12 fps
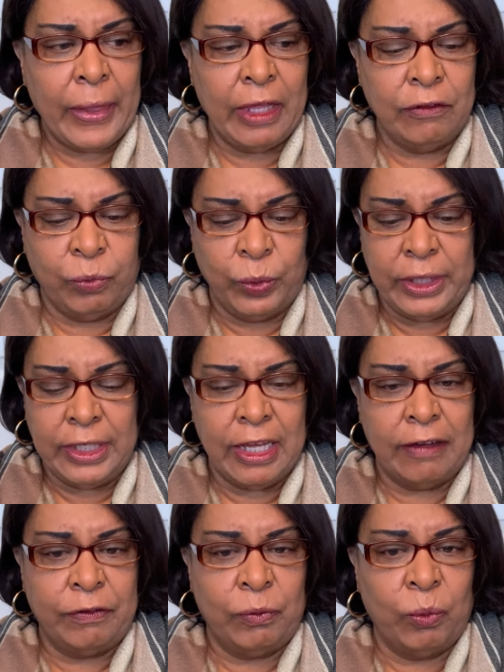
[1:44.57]
If we
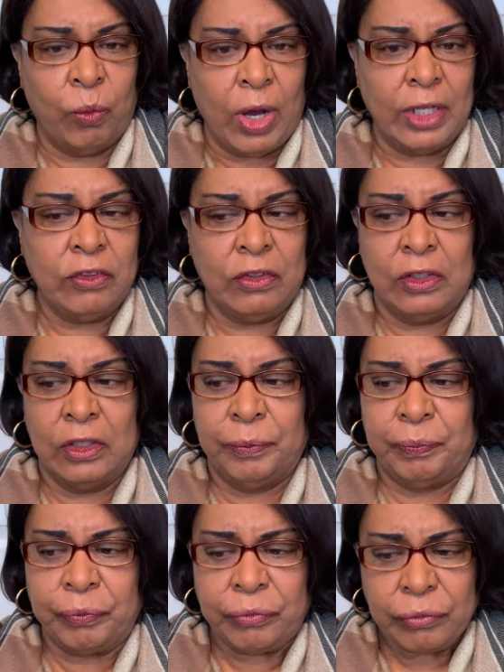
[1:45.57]
have watched
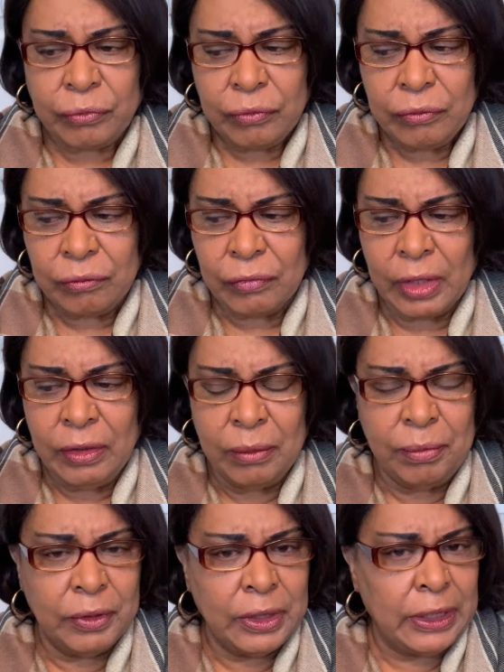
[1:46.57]

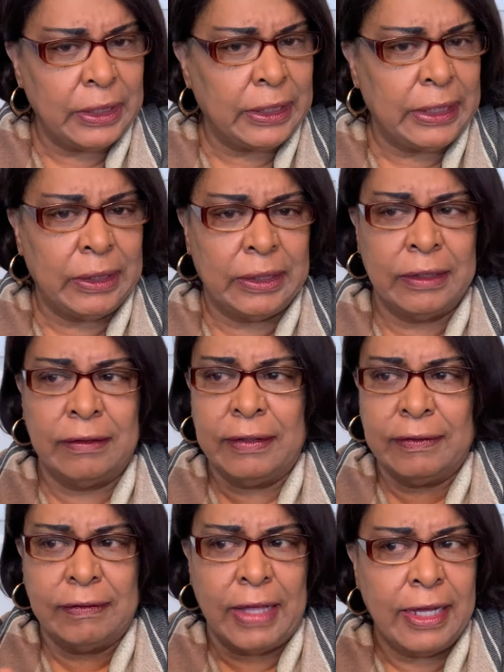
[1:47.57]
the
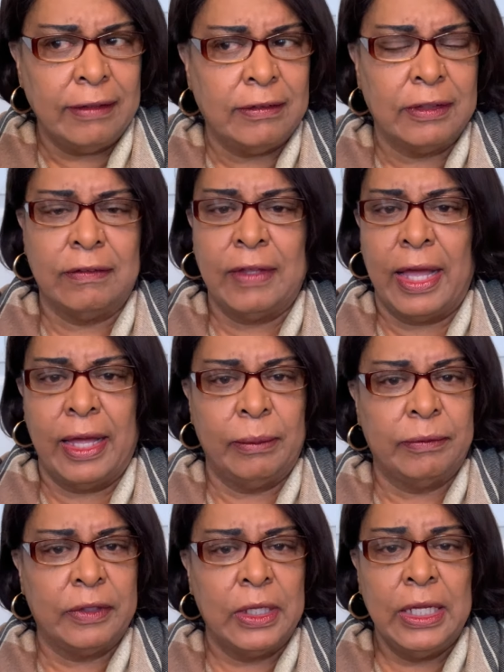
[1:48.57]
signs of the
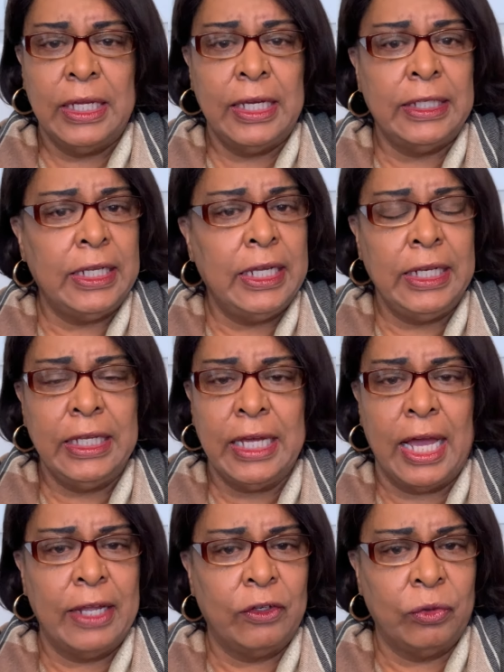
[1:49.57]
times in any
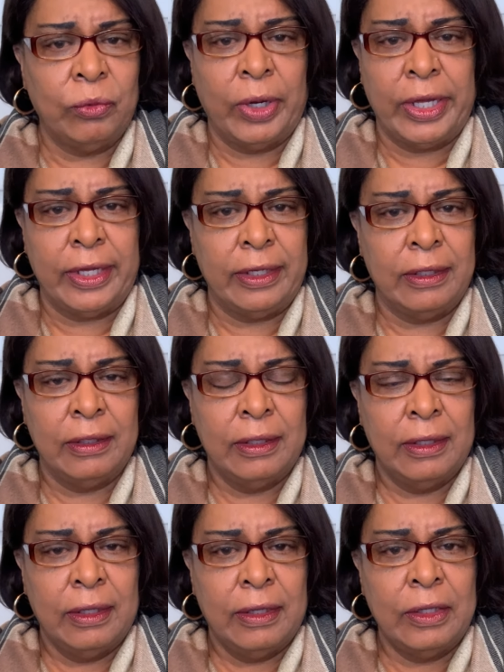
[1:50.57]
kind of way,
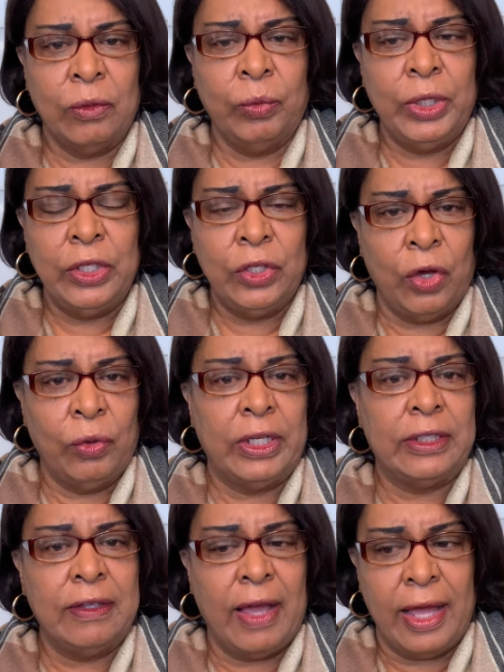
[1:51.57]
then we know
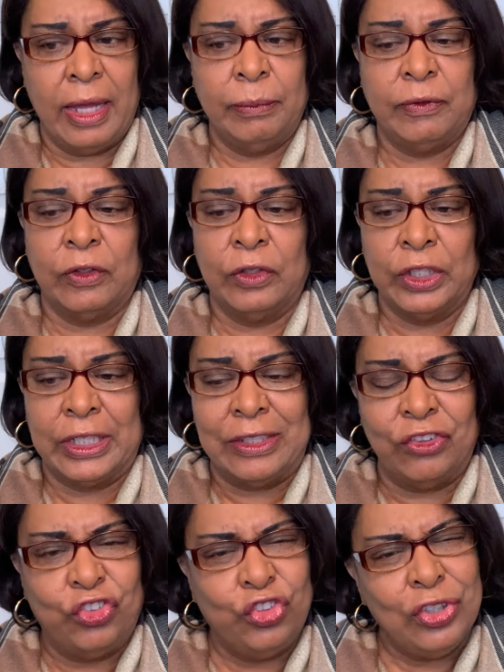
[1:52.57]
that times are
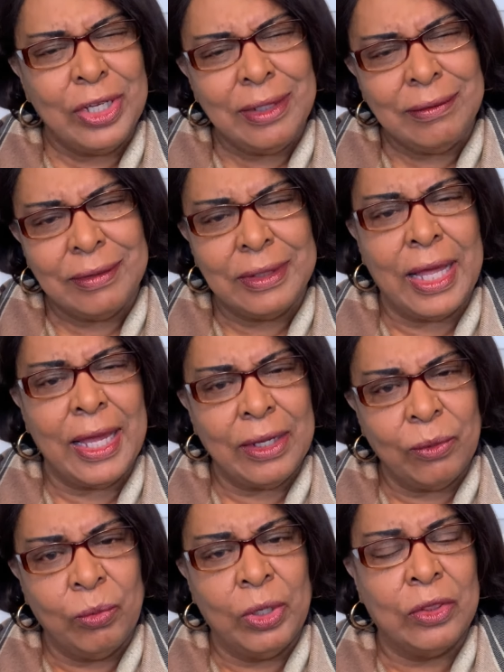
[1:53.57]
looking just
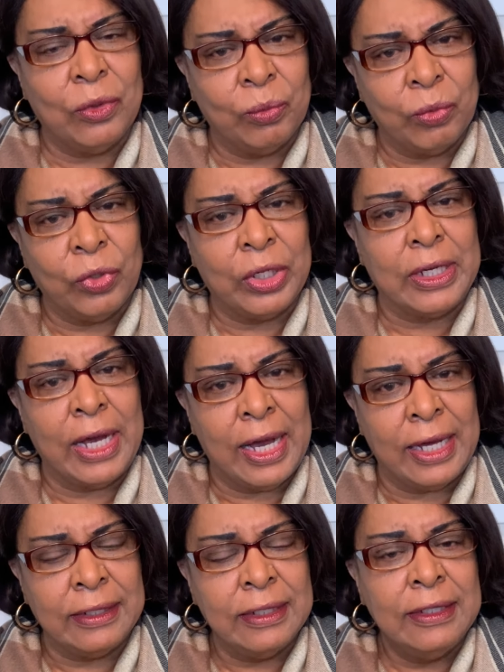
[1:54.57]
like what the word of
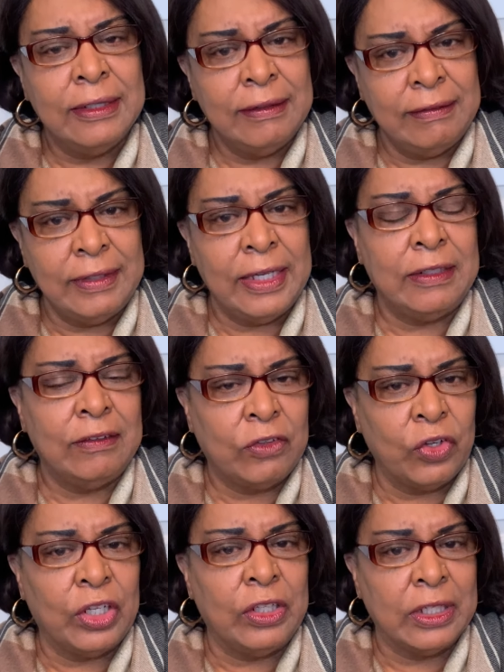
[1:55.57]
God said is
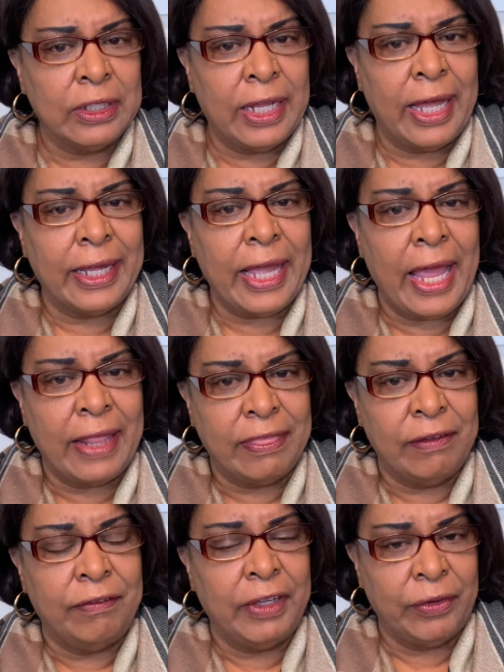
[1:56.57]
going to look like at
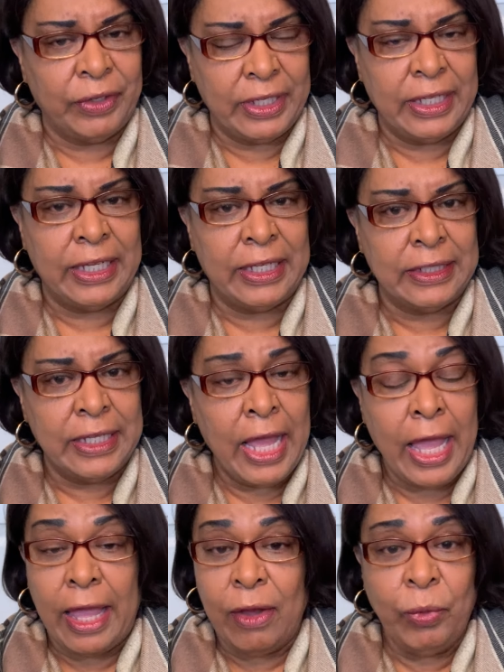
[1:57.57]
the very end.
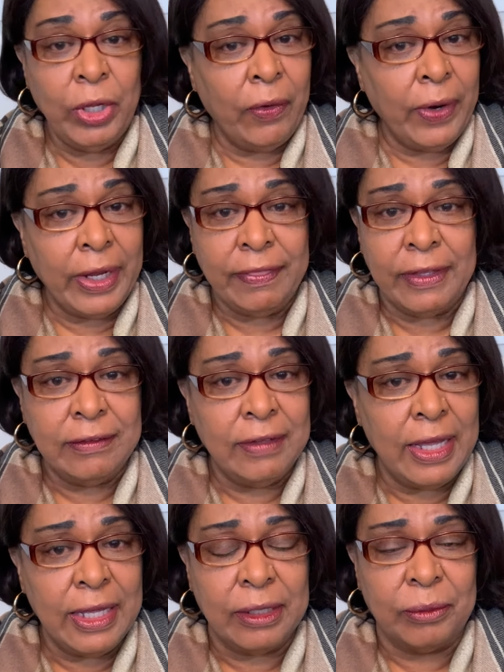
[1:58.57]
And we are at that
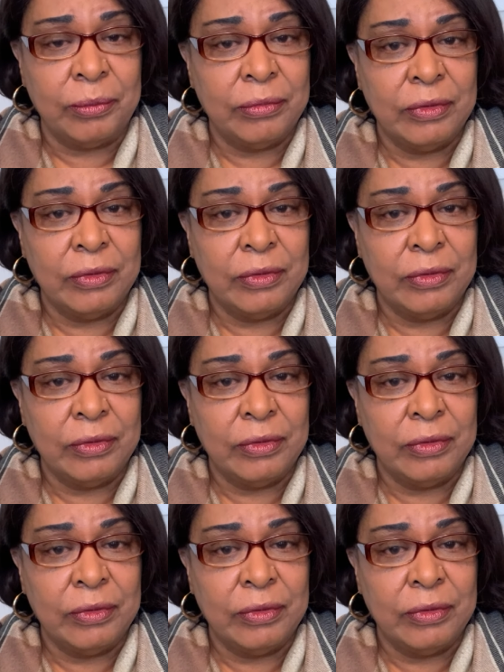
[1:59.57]
time.